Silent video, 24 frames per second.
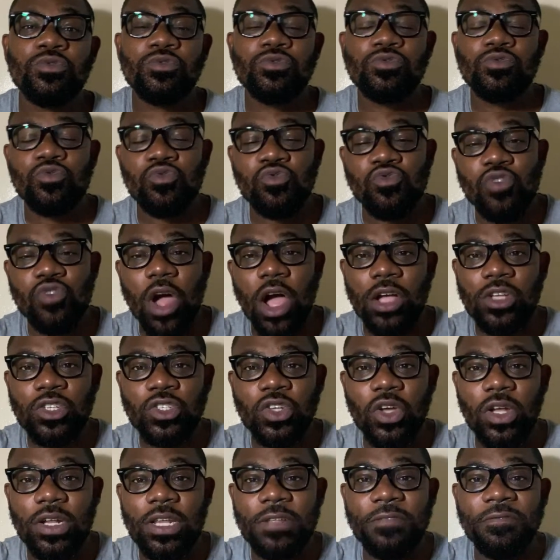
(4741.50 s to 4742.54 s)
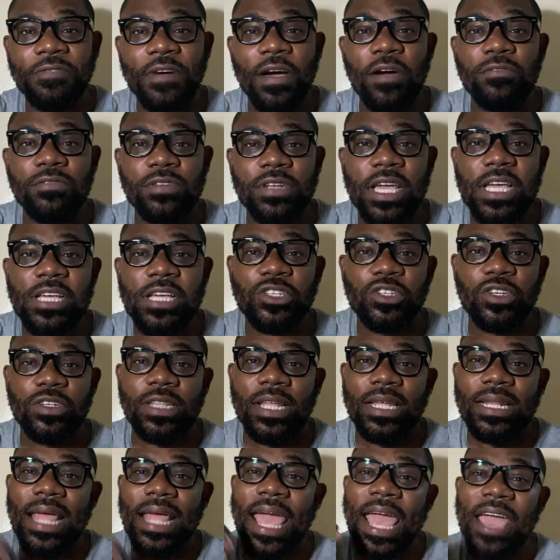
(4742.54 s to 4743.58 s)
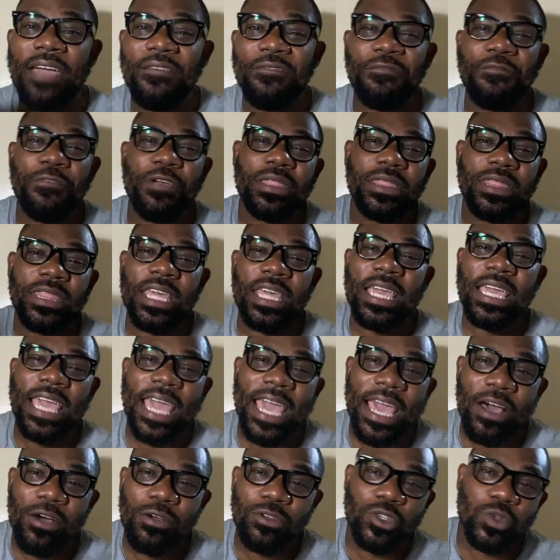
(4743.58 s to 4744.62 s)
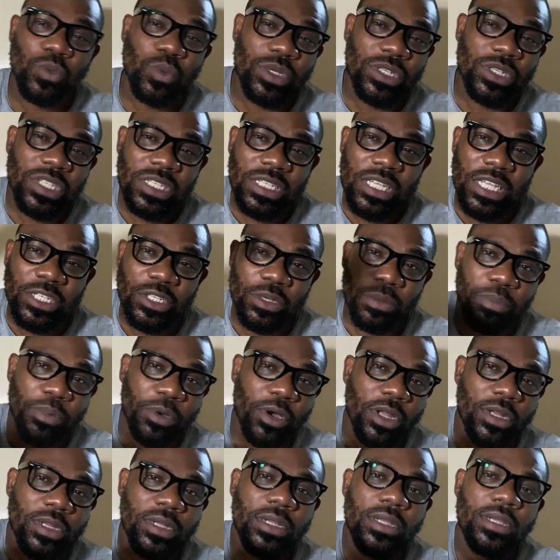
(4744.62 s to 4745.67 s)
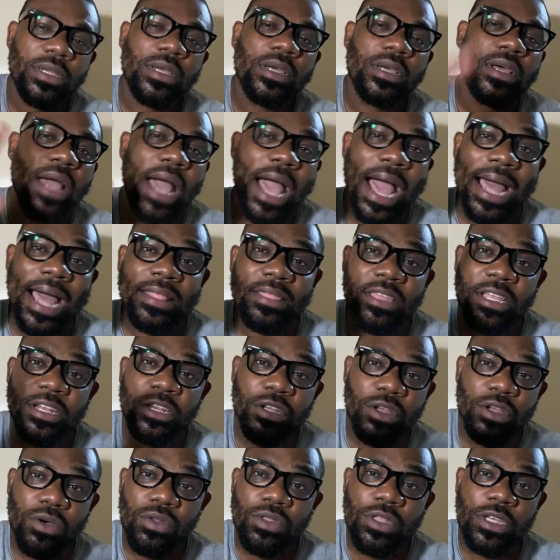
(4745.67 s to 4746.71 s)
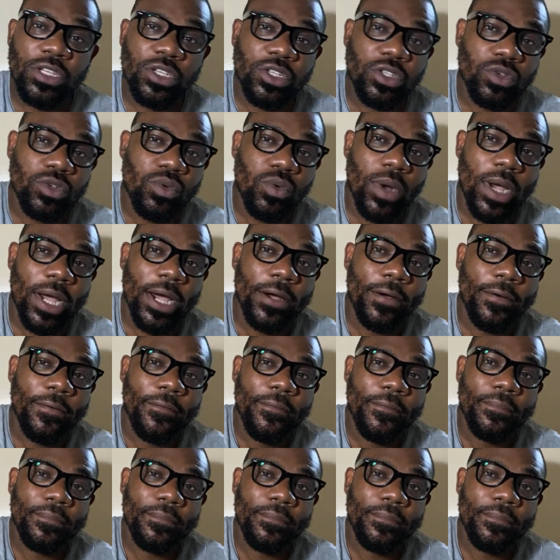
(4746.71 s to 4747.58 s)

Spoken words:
rock solid foundation that everything else will sit upon. And they know this too well.